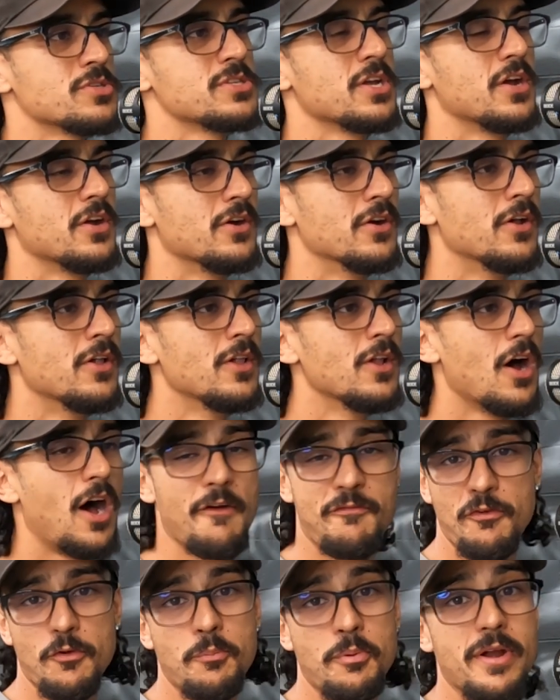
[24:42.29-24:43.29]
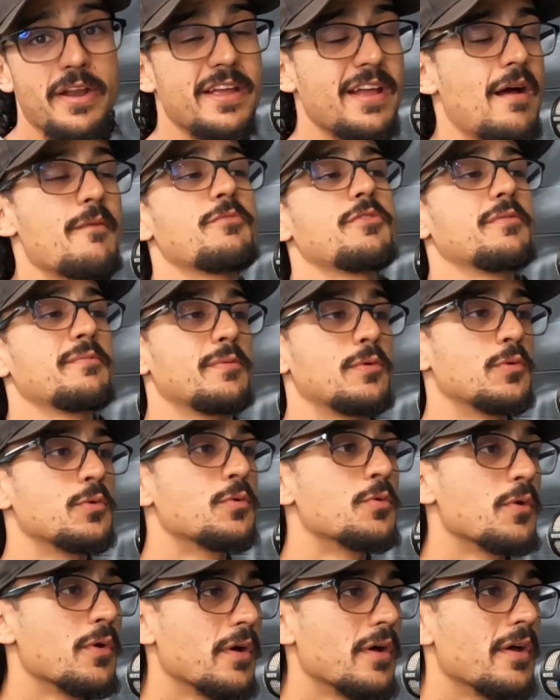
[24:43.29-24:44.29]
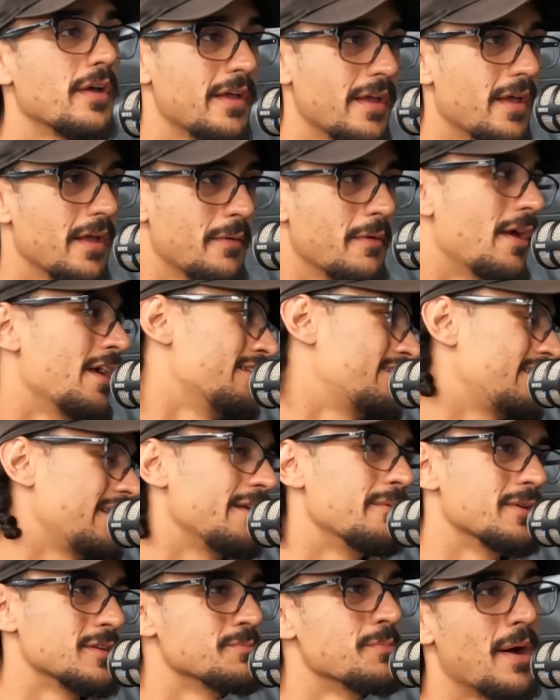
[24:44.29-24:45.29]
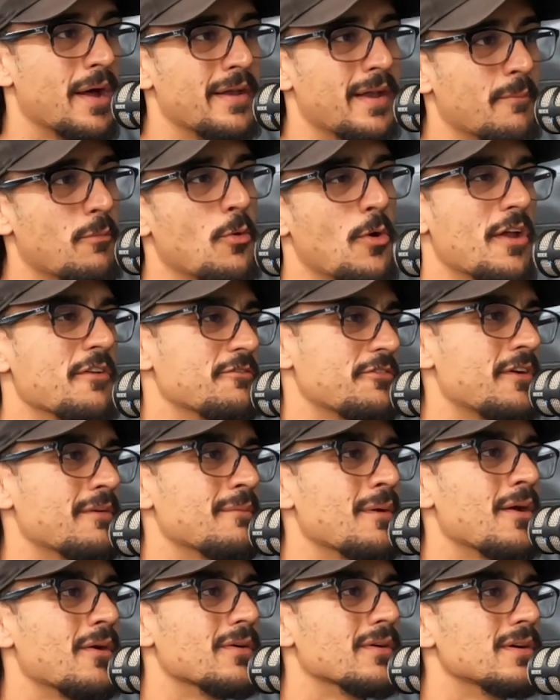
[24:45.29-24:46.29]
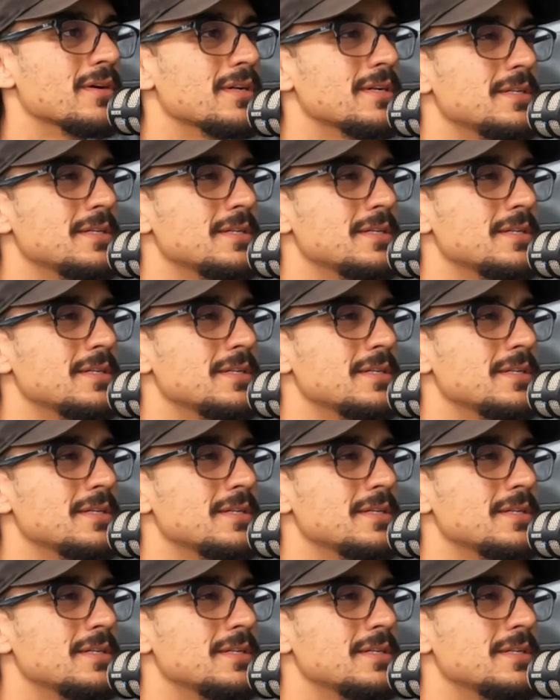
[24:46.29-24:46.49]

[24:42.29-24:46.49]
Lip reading: So I feel pretty comfortable as him as my number one front rower.